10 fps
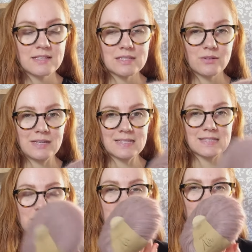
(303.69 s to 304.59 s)
so
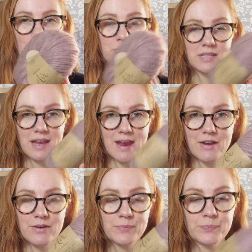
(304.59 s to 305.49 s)
it's the Drops
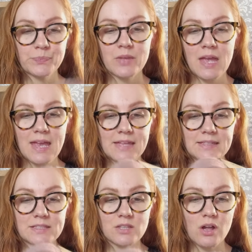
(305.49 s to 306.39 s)
Air
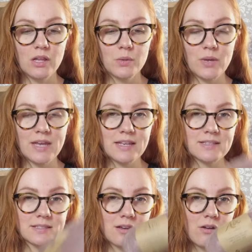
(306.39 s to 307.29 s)
in this colorway that
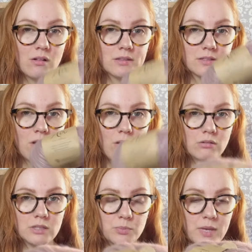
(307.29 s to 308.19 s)
is called
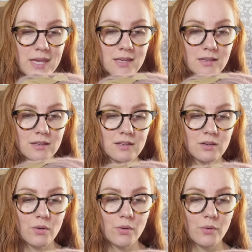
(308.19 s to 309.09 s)
Old
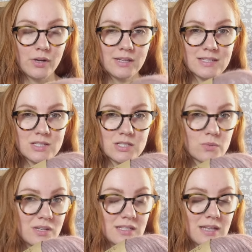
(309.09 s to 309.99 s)
Pink or
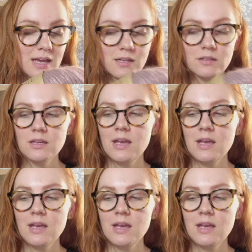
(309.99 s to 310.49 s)
29,